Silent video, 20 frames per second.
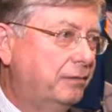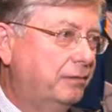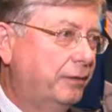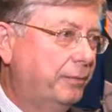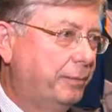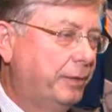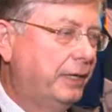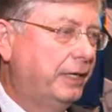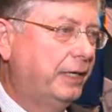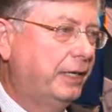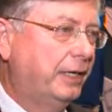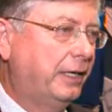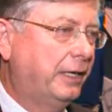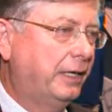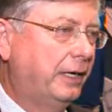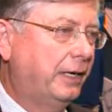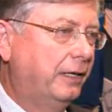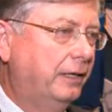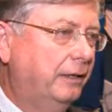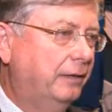with
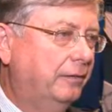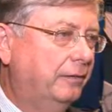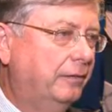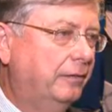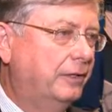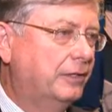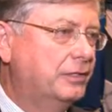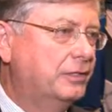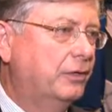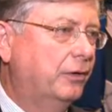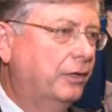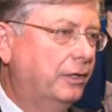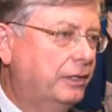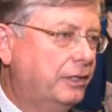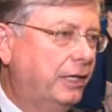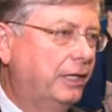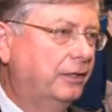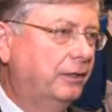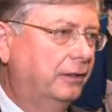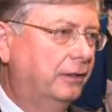PKI, it's going to
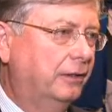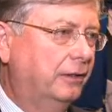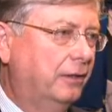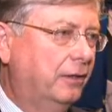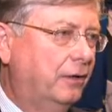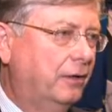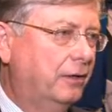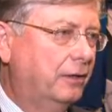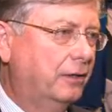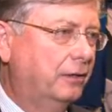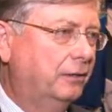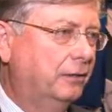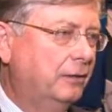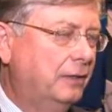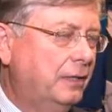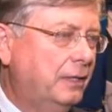take a little longer.